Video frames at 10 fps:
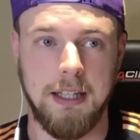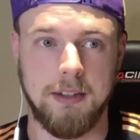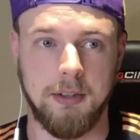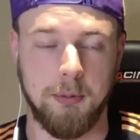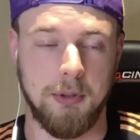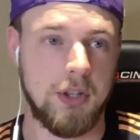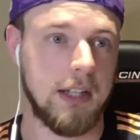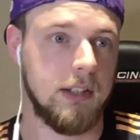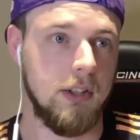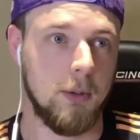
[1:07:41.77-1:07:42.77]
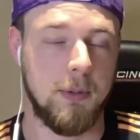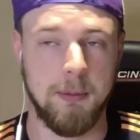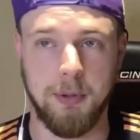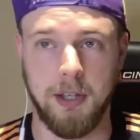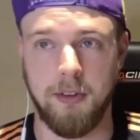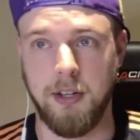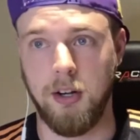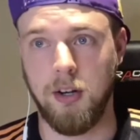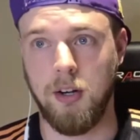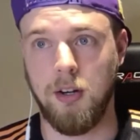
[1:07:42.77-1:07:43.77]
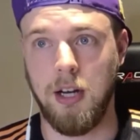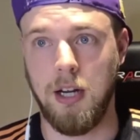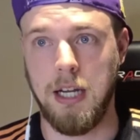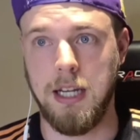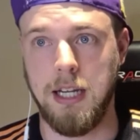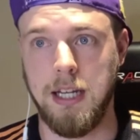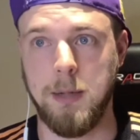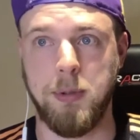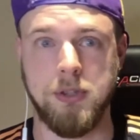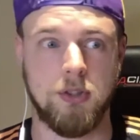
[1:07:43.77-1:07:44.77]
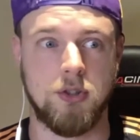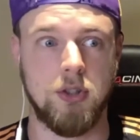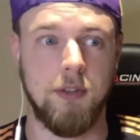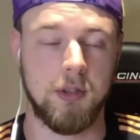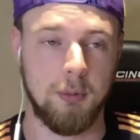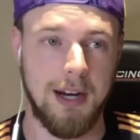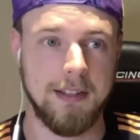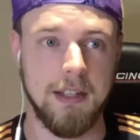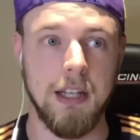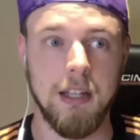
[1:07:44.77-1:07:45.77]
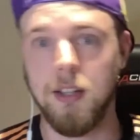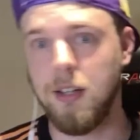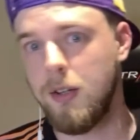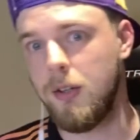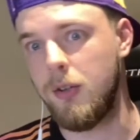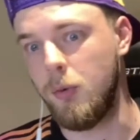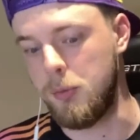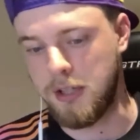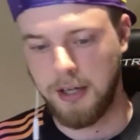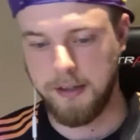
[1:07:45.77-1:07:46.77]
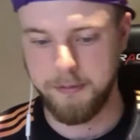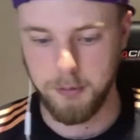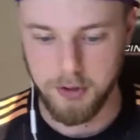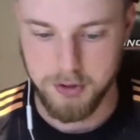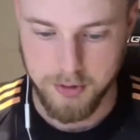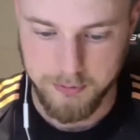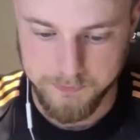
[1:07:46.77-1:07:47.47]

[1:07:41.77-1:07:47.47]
to reject a European Player of the Year in a position of direct need would be kind of foolish.